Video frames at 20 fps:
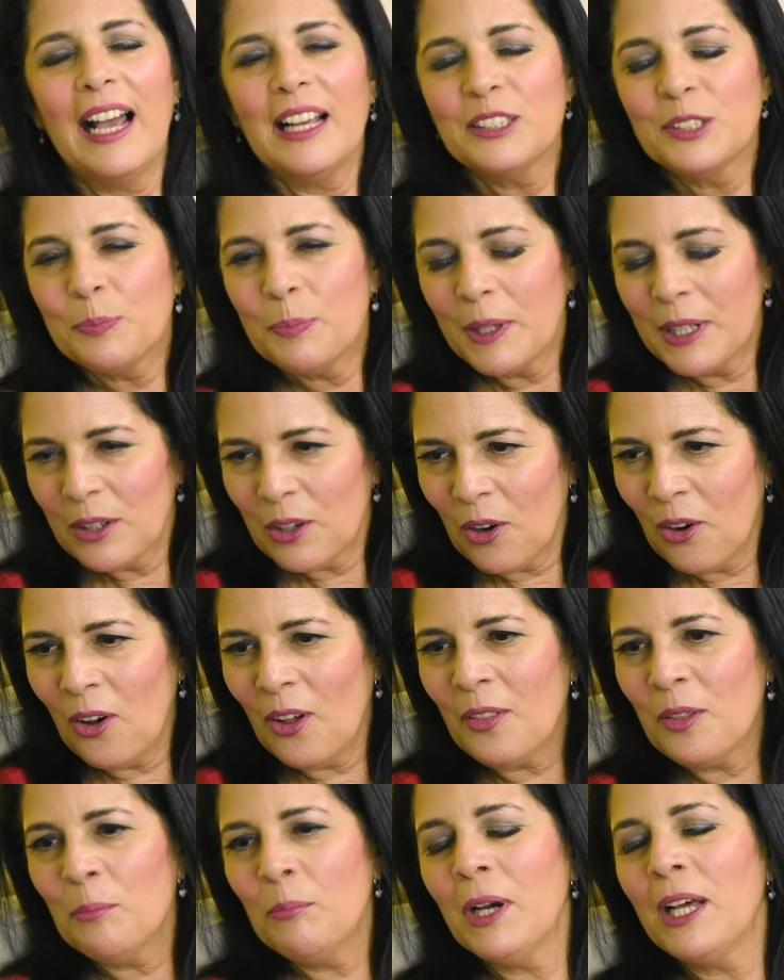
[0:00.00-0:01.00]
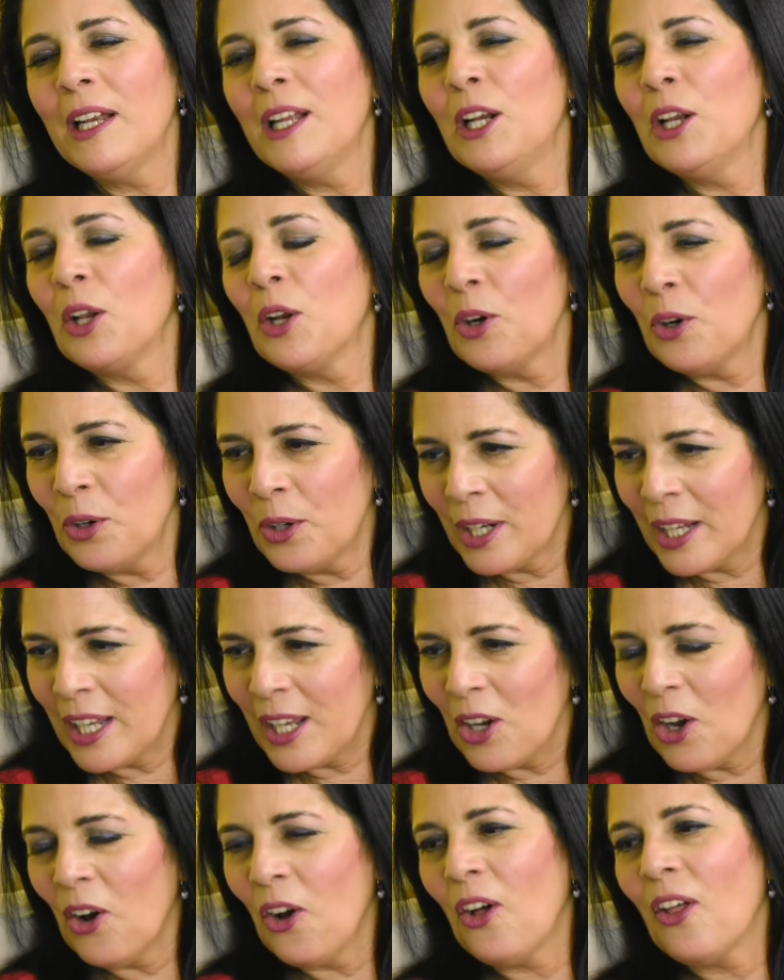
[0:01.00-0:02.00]
I spent all the money
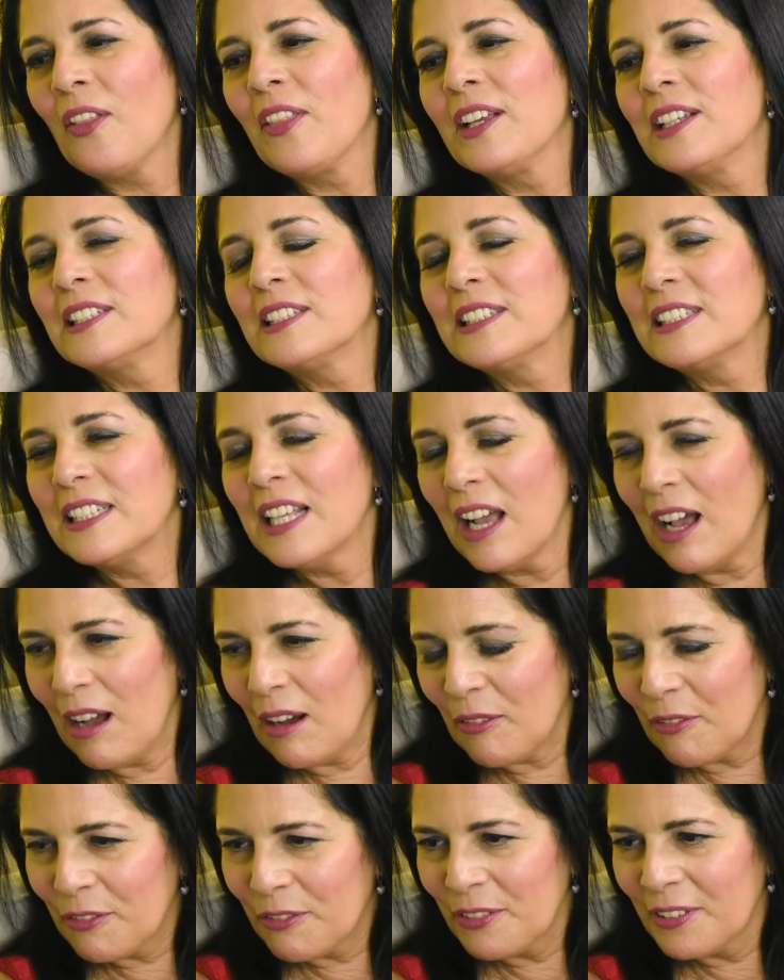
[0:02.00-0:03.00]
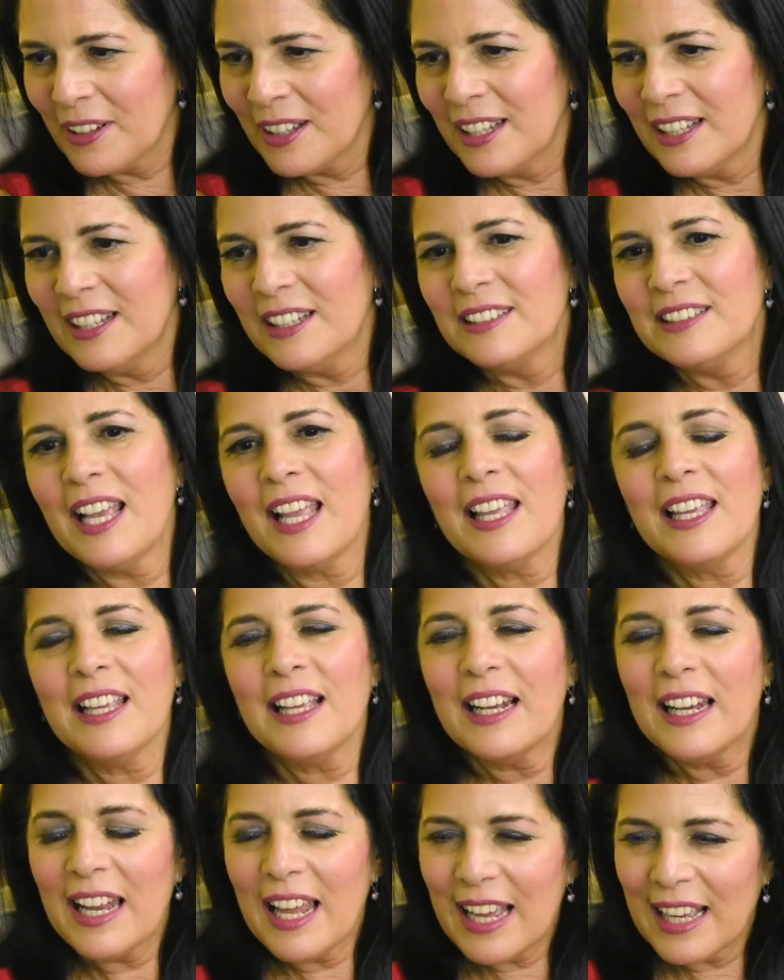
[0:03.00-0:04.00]
learning all this stuff, taking
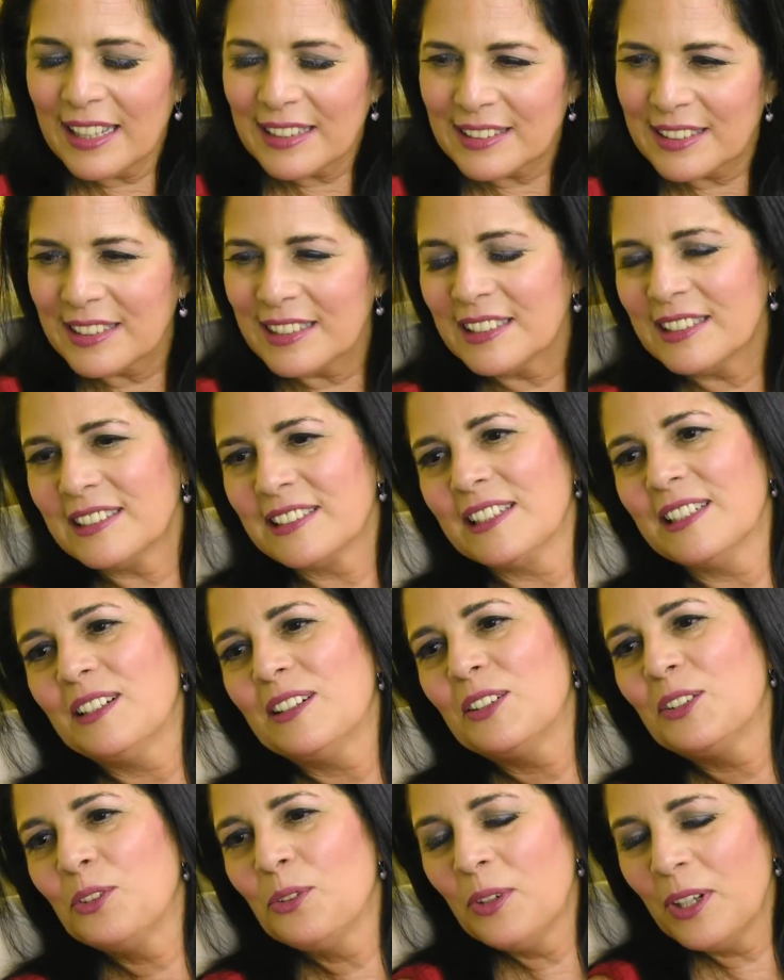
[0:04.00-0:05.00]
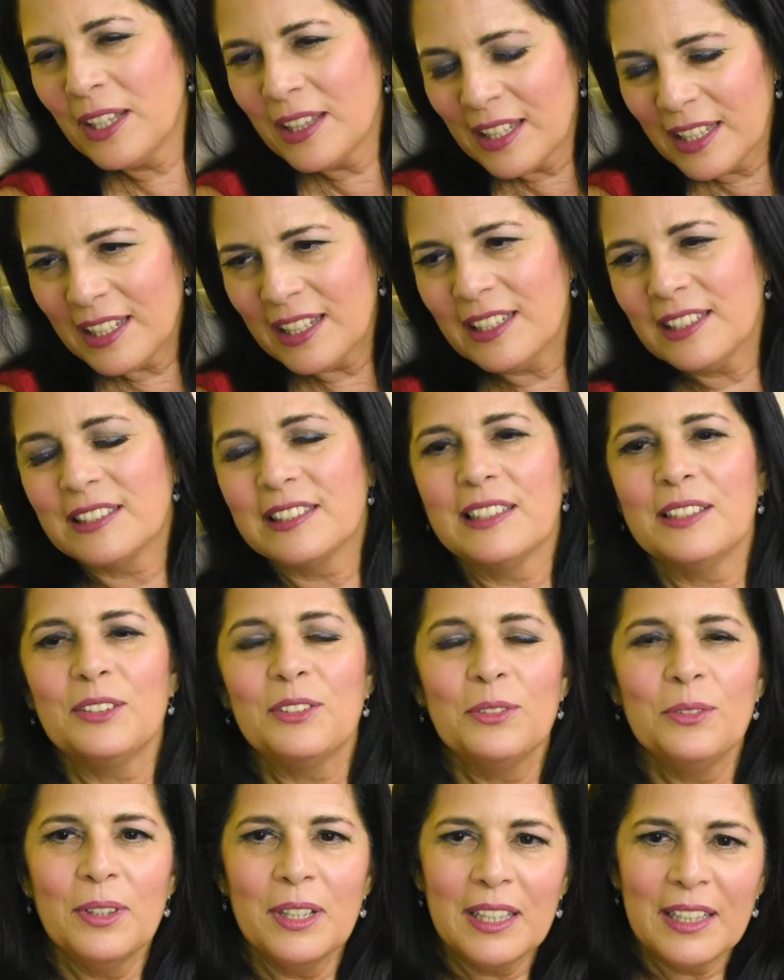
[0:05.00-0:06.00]
classes and doing this and
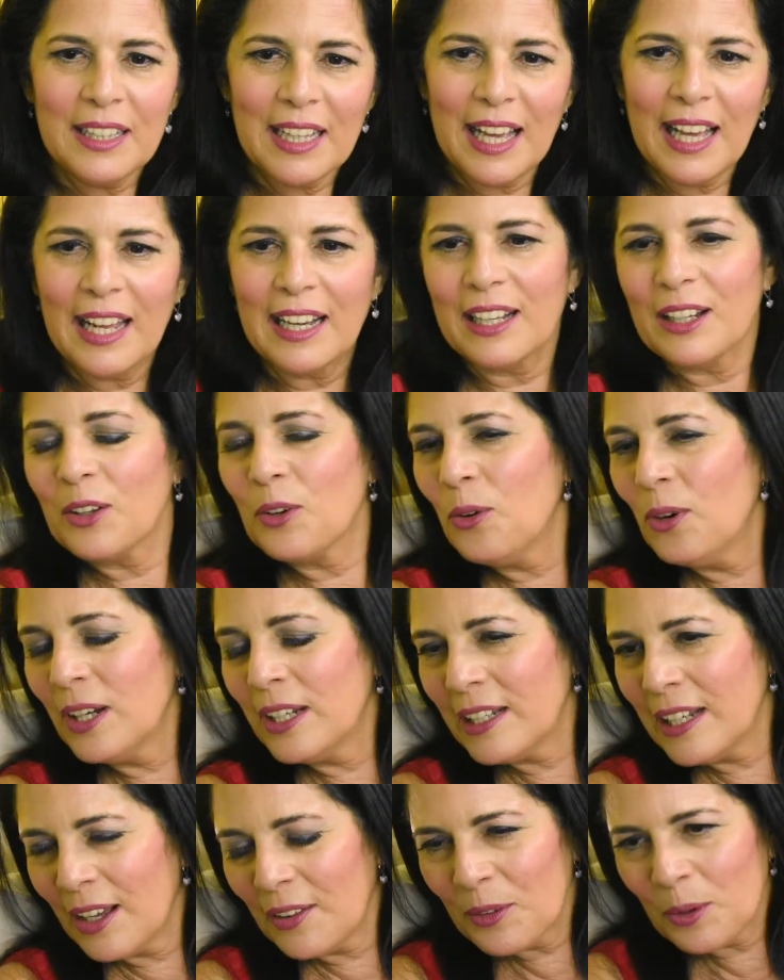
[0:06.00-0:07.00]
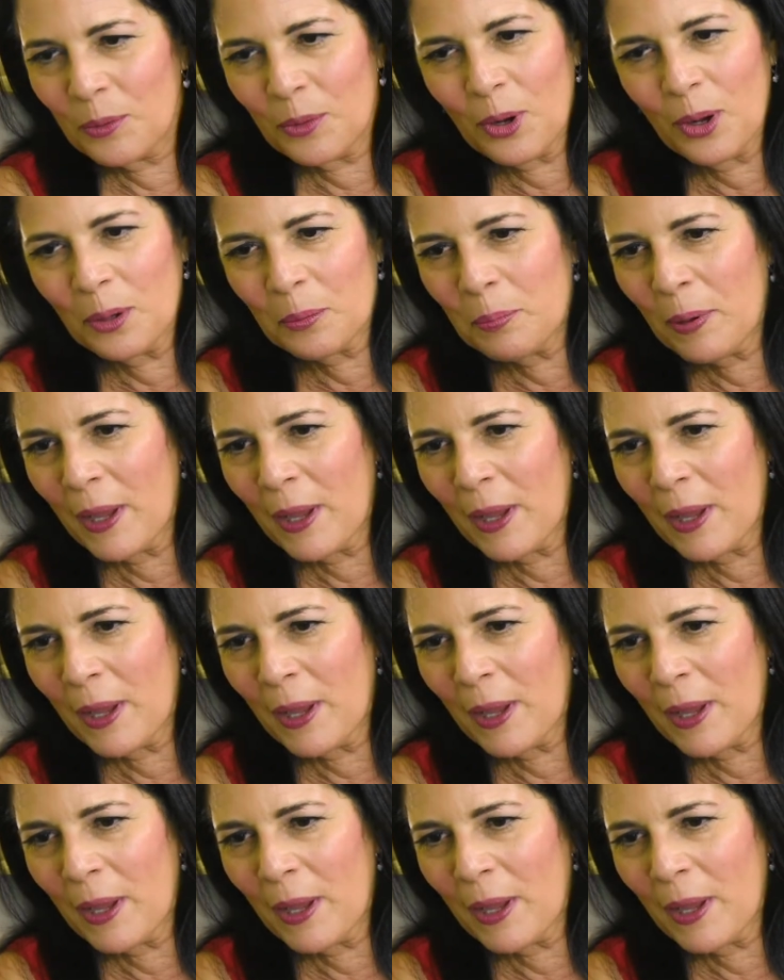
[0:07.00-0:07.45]
doing that and going down the wrong